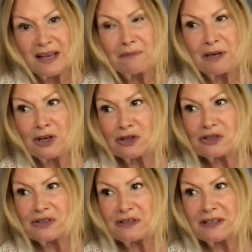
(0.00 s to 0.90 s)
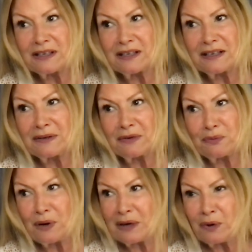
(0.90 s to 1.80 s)
Because
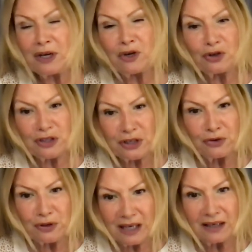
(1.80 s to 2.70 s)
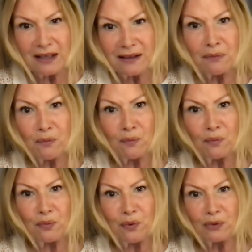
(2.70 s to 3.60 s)
when we continue telling them
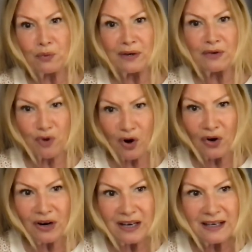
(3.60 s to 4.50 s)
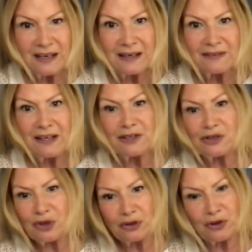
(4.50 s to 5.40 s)
what went wrong, that
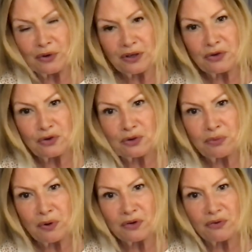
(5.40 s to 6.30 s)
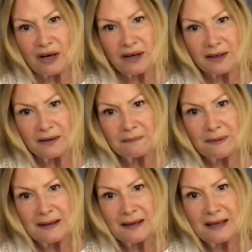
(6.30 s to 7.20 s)
is not going to support Reiner.
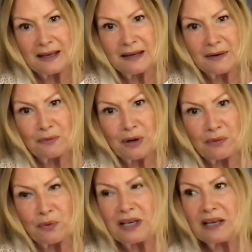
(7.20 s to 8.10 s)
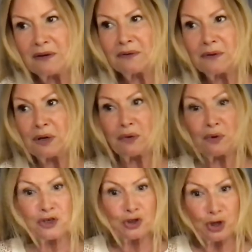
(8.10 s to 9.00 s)
When we
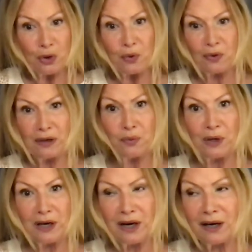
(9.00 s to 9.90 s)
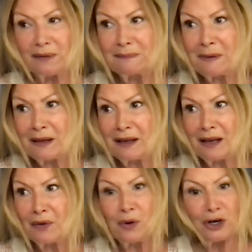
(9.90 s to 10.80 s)
show that we are
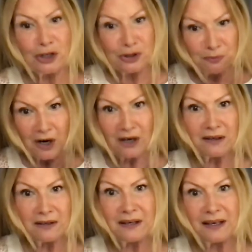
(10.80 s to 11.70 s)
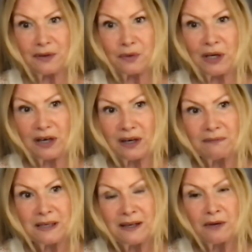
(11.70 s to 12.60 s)
smart and we are
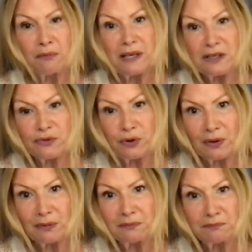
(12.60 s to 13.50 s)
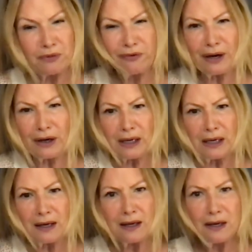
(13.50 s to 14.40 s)
peaceful, but
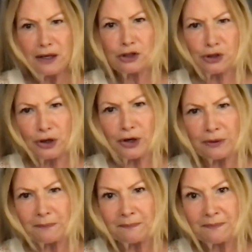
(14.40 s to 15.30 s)
very stern,